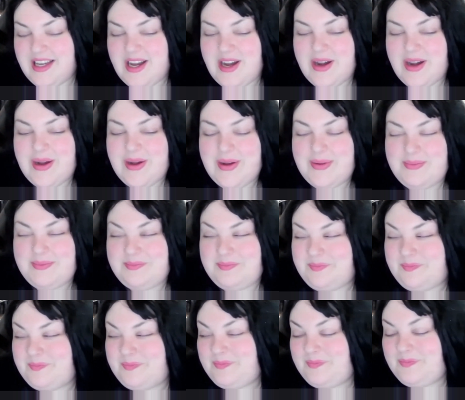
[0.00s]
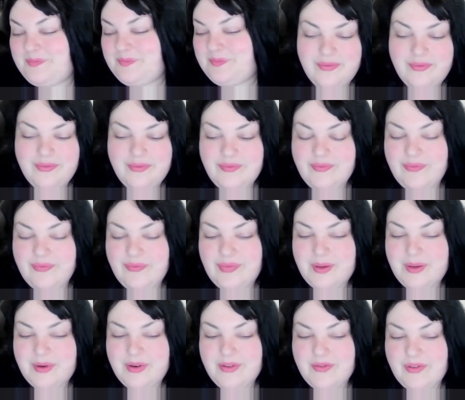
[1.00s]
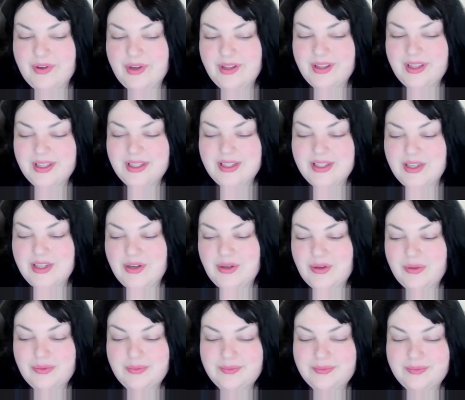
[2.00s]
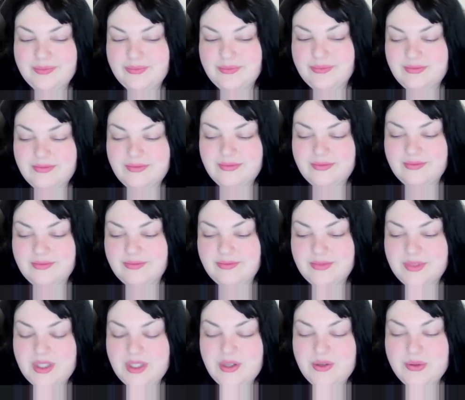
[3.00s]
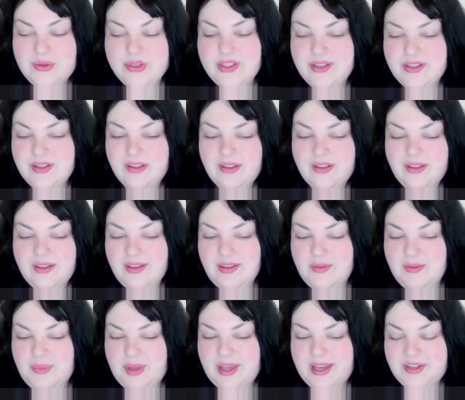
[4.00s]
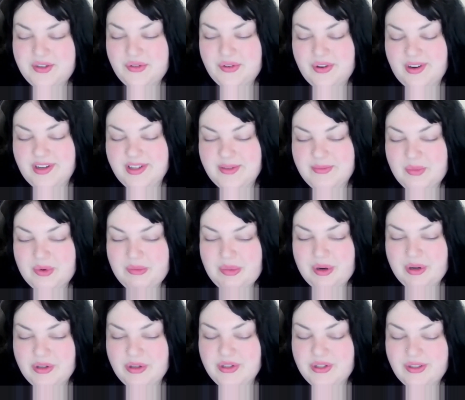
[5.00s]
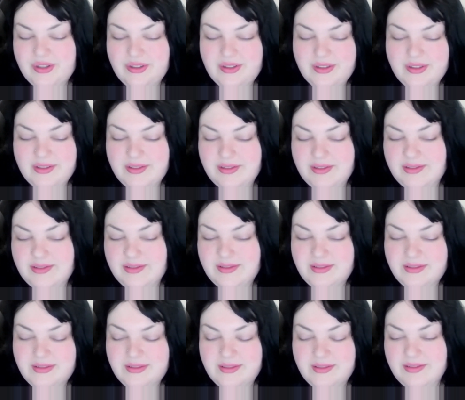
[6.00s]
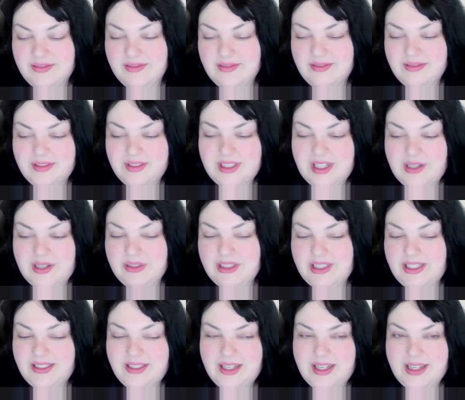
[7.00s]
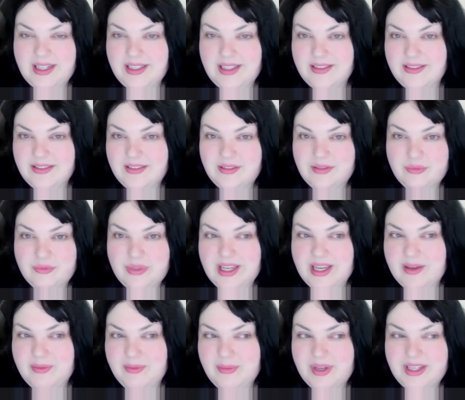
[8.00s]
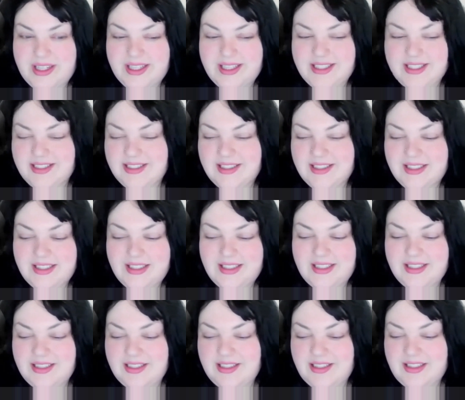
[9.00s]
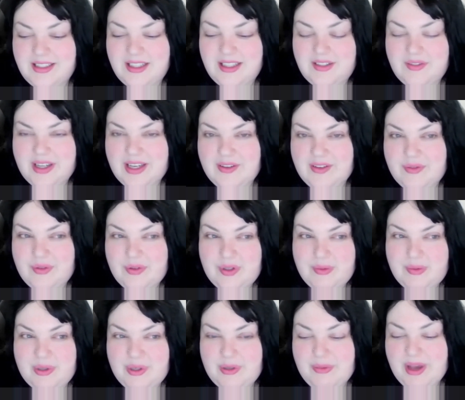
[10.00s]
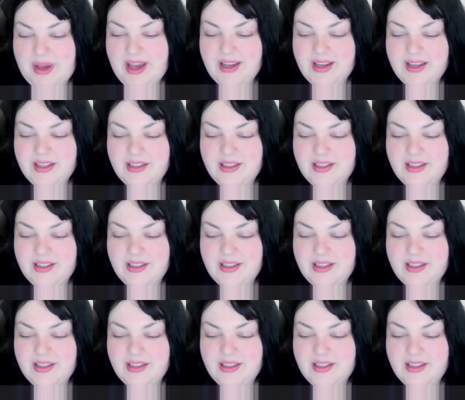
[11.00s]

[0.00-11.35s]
Um, I'm going to find things to do. Use Patreon as a more personal outlet, and when I get my, if I get Foodie Beauty back,